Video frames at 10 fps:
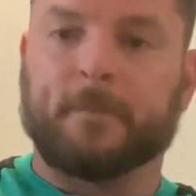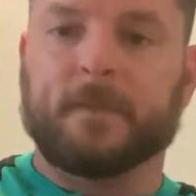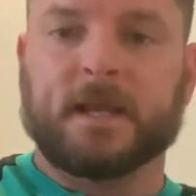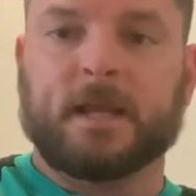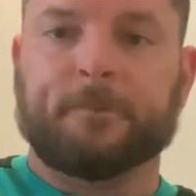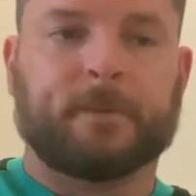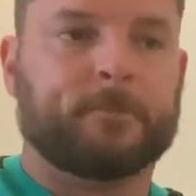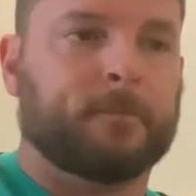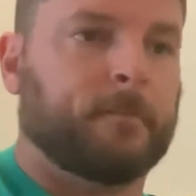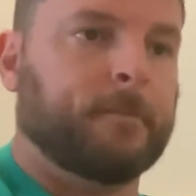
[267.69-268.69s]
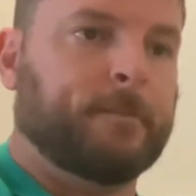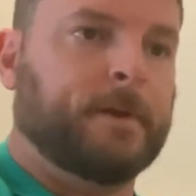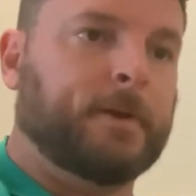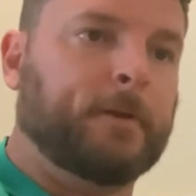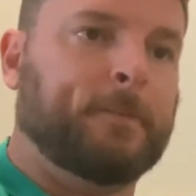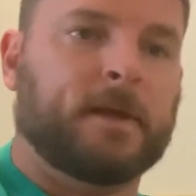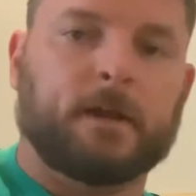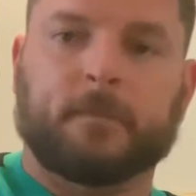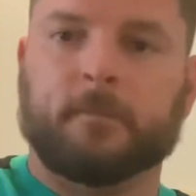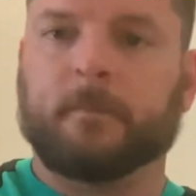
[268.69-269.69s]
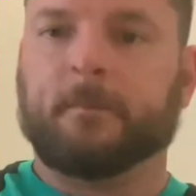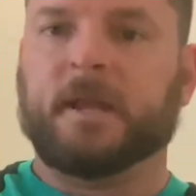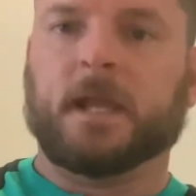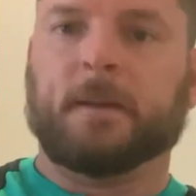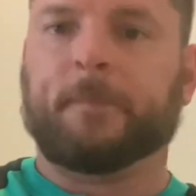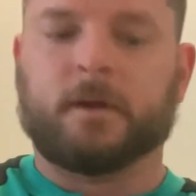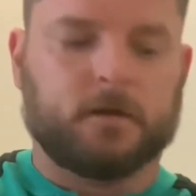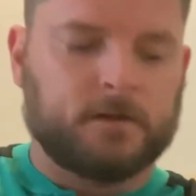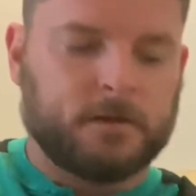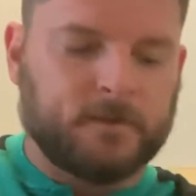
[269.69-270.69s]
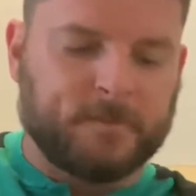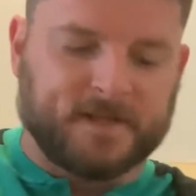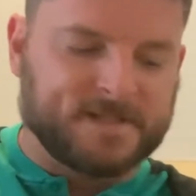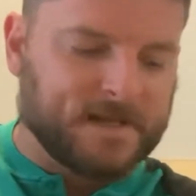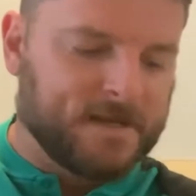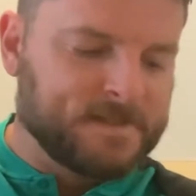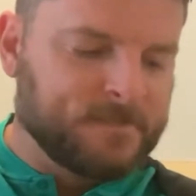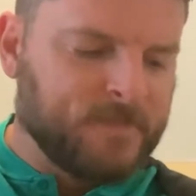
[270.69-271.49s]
Beep, boop, beep, Pete says.